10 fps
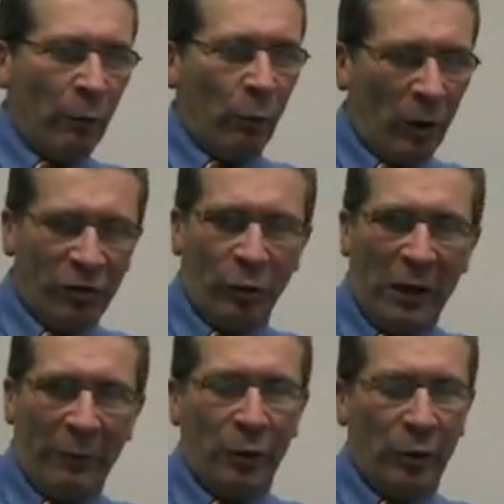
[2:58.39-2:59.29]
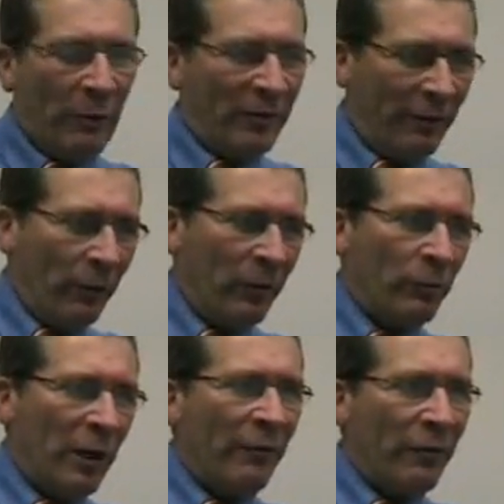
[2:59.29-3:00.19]
Every once in a while we do that. I say
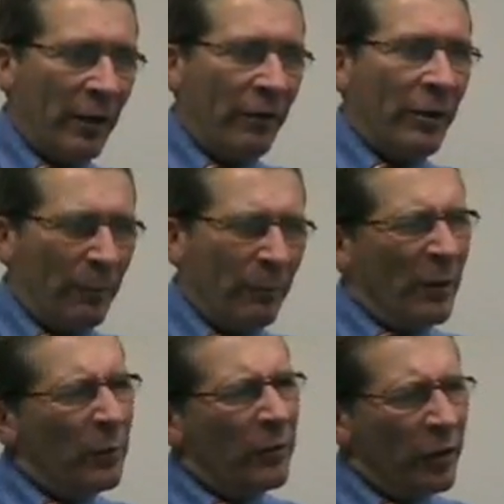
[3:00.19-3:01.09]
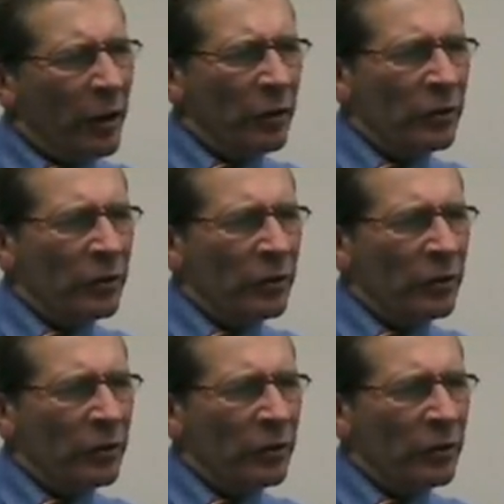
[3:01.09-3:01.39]
every once in a while, every couple of